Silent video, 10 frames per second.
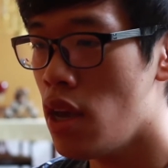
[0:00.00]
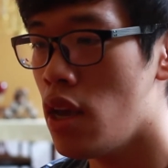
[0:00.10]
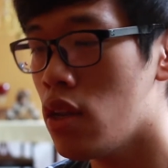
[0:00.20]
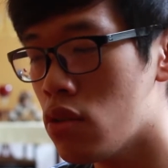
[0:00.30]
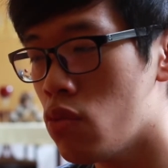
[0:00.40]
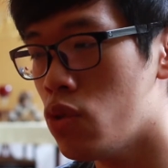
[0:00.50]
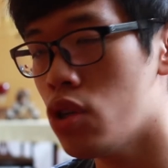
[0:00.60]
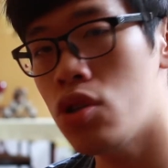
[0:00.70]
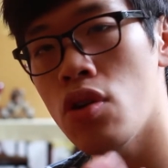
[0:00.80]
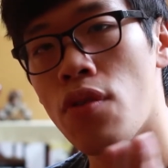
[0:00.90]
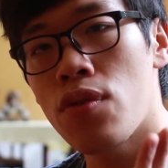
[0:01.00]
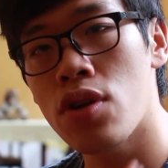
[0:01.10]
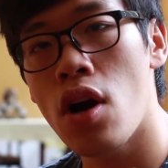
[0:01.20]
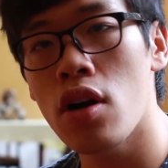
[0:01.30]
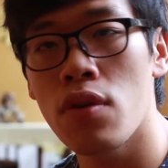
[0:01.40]
And when you're doing
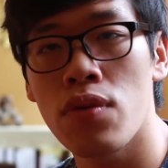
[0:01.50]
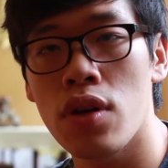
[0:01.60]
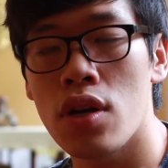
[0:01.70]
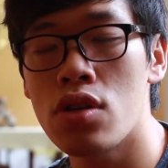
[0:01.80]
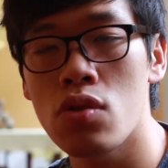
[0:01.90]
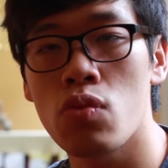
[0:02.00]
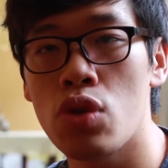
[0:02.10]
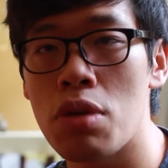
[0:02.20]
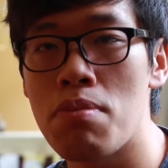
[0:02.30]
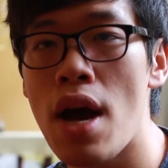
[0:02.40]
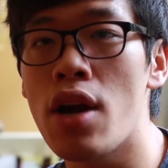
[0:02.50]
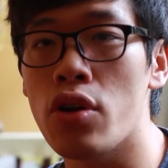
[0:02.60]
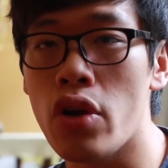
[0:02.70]
photography, it doesn't really matter.